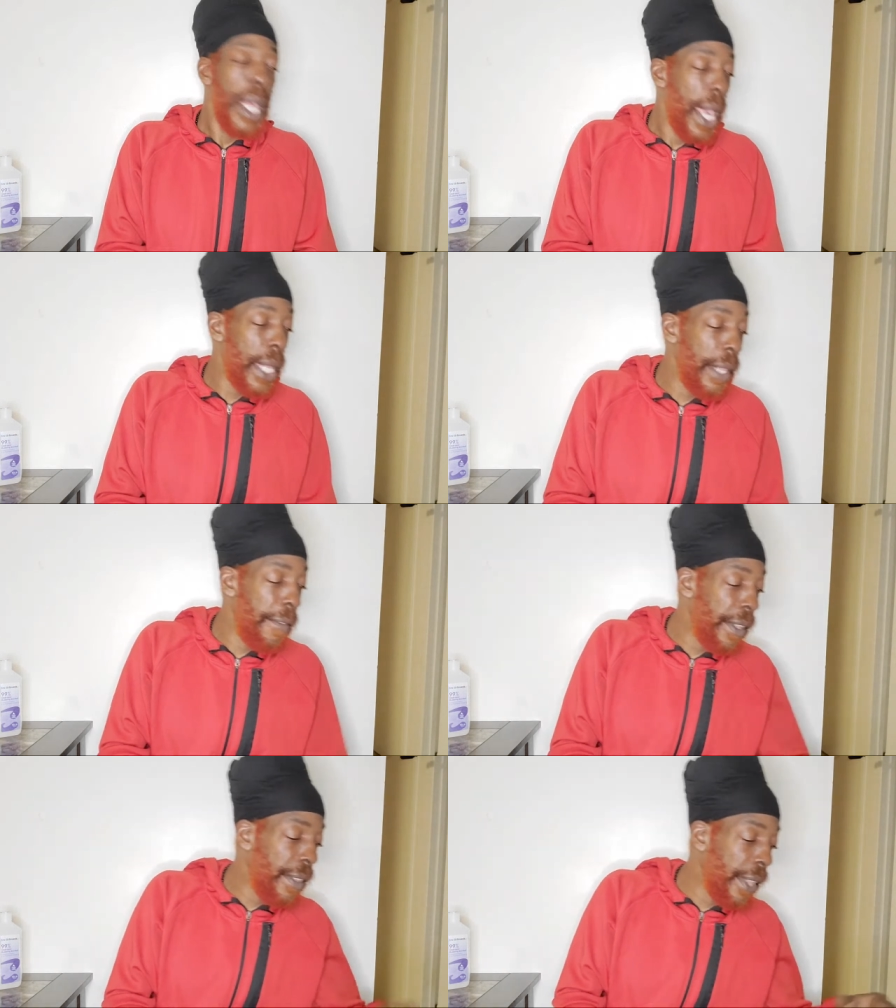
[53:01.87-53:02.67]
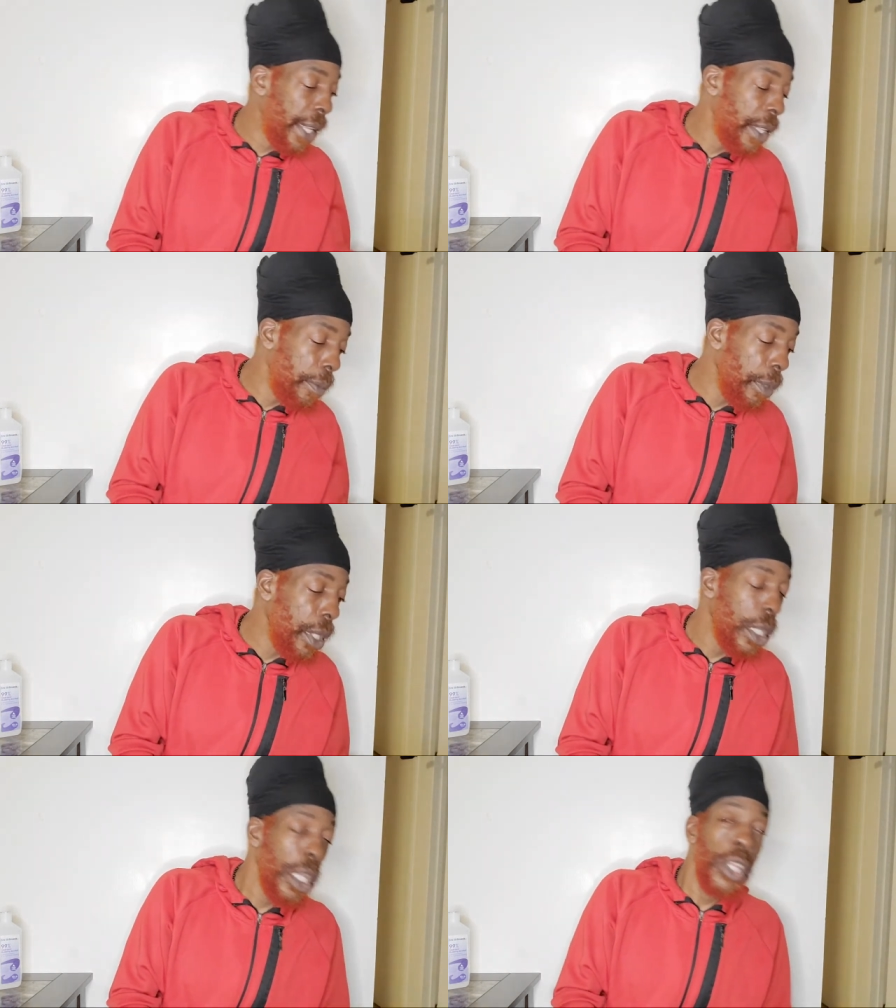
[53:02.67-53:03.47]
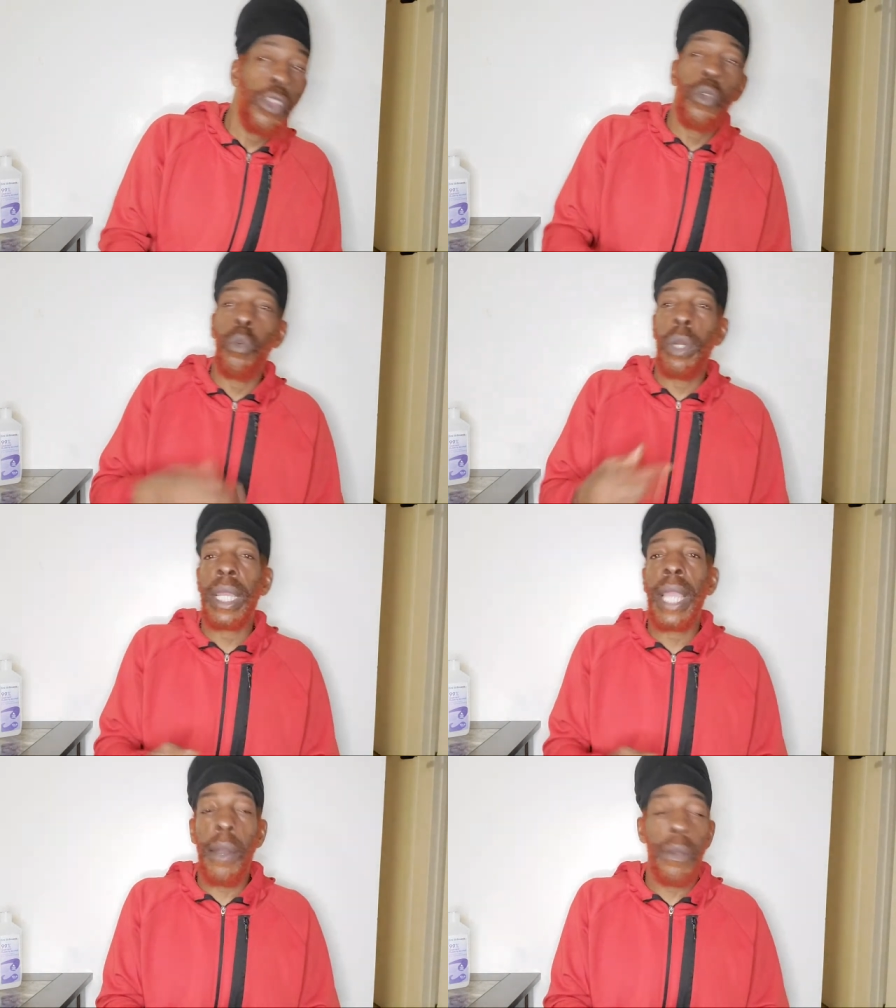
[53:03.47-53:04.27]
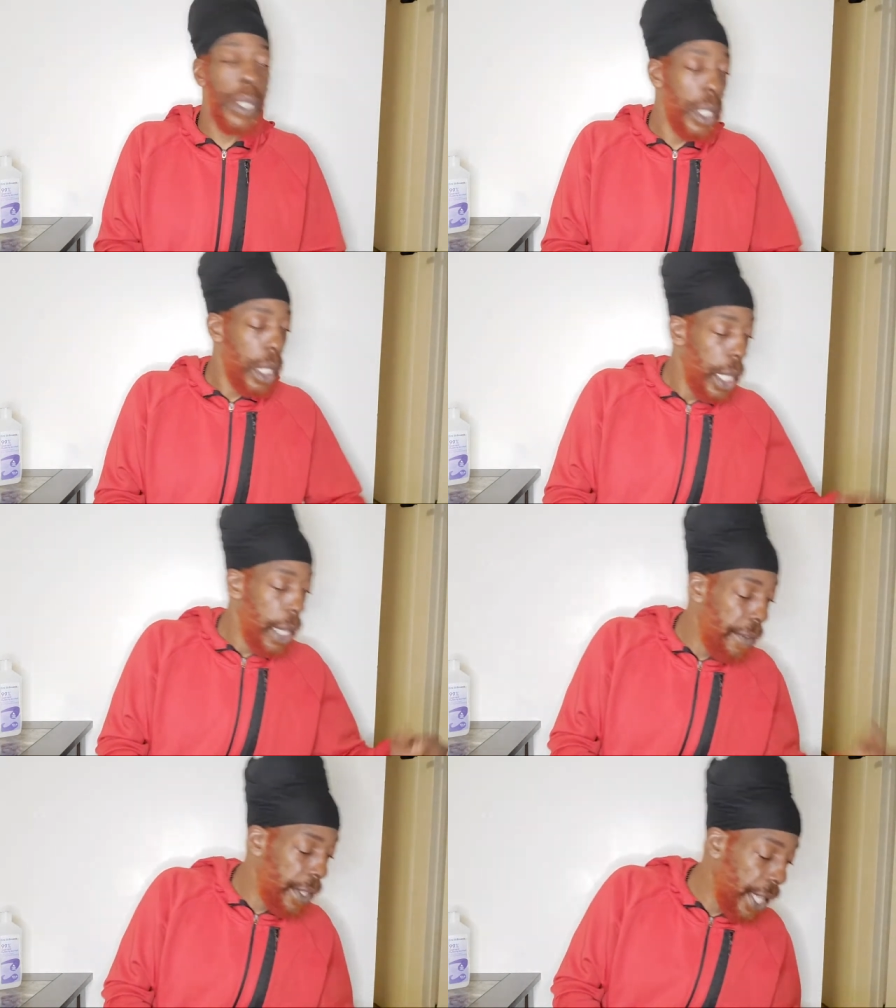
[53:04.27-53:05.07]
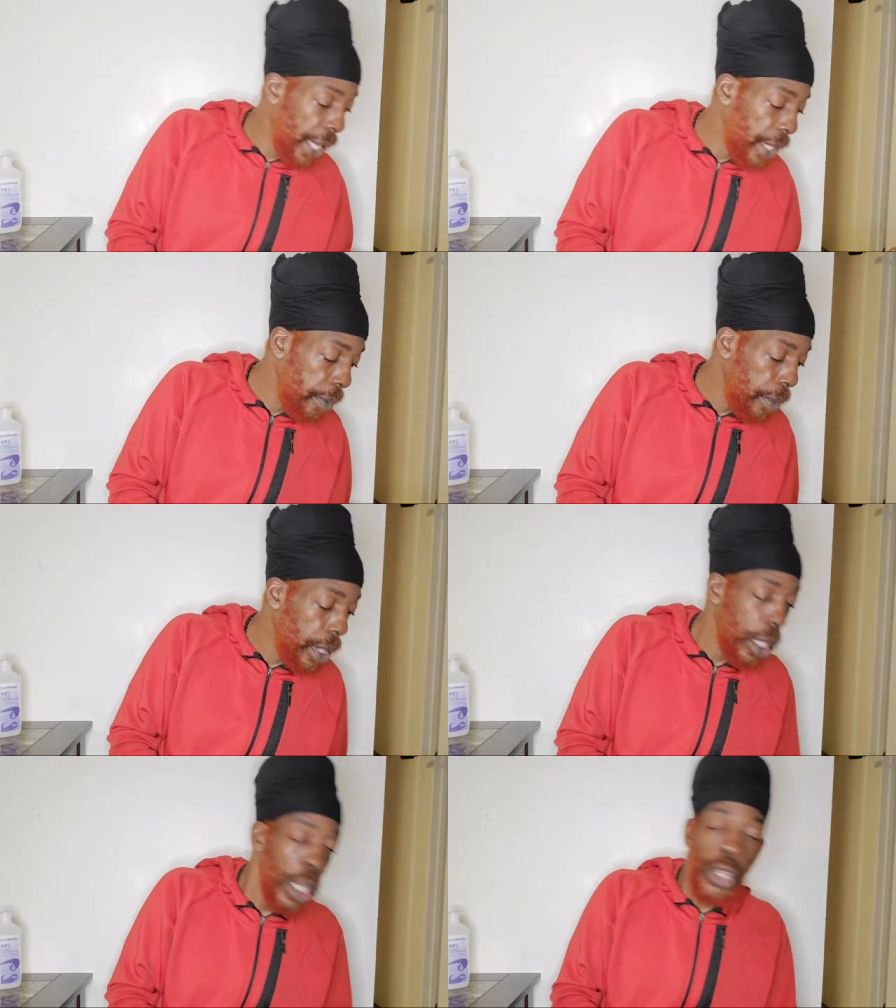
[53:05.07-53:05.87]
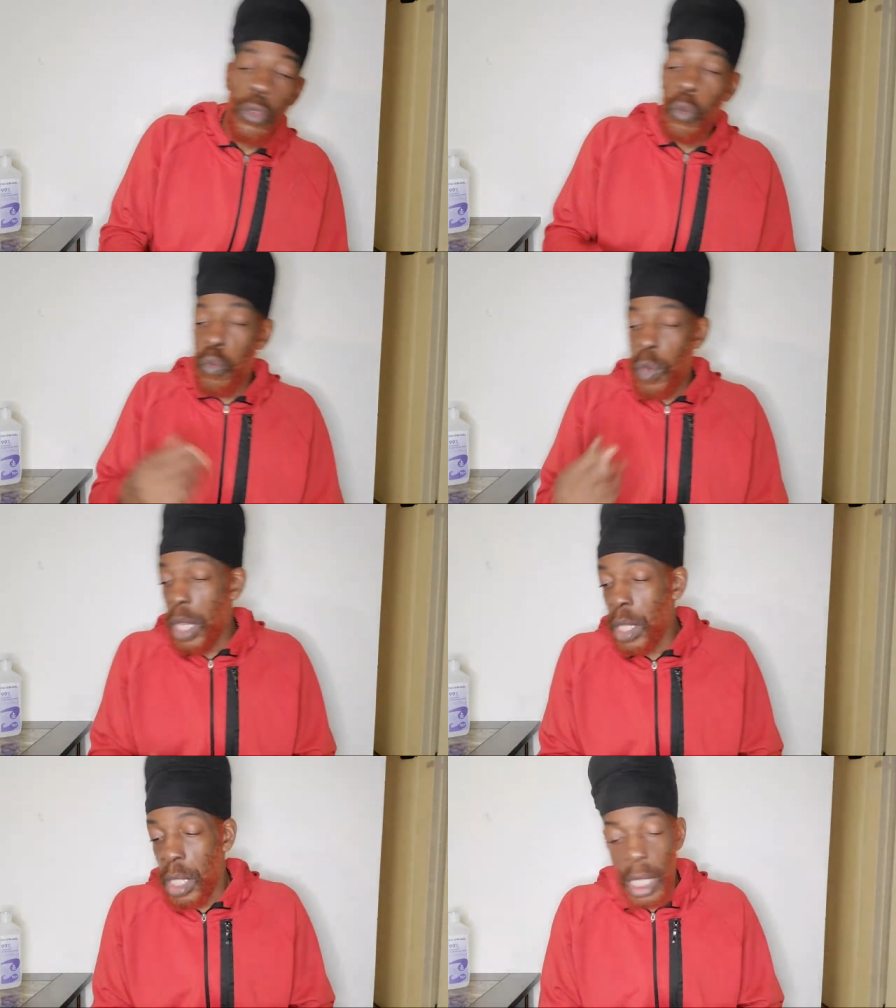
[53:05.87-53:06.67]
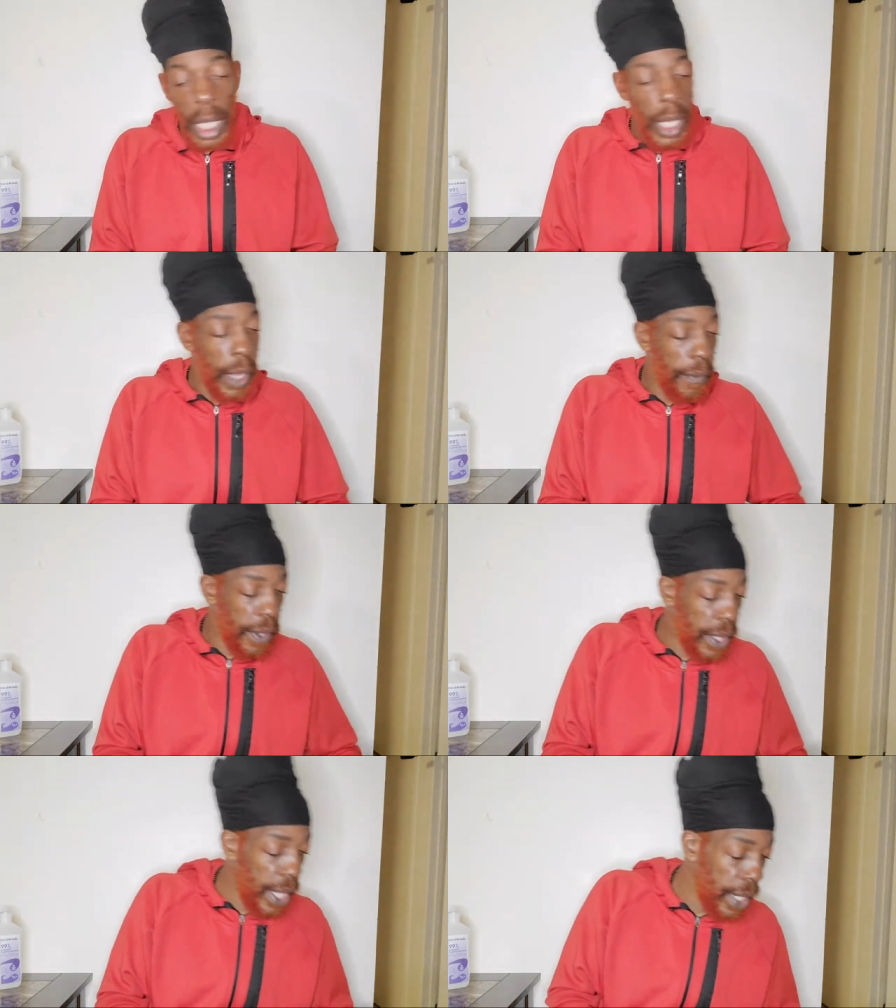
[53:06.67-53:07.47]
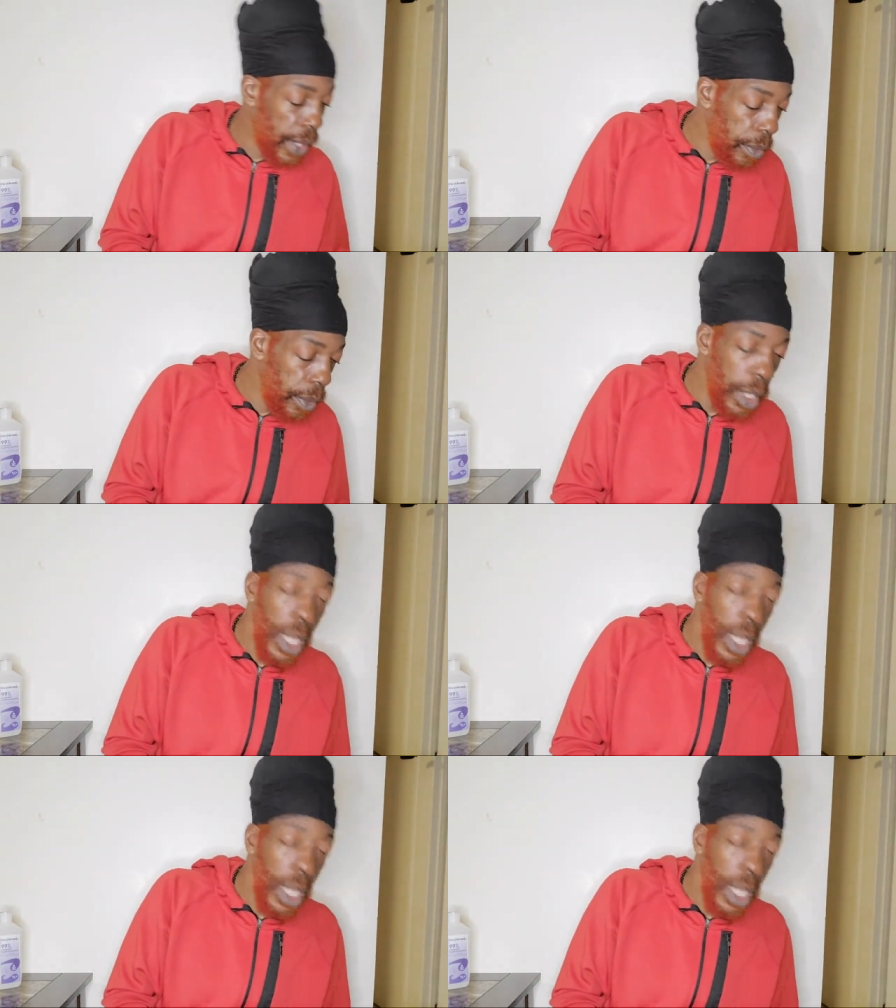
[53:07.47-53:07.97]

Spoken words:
And if it takes me to work out, if it takes me to run, if it takes me,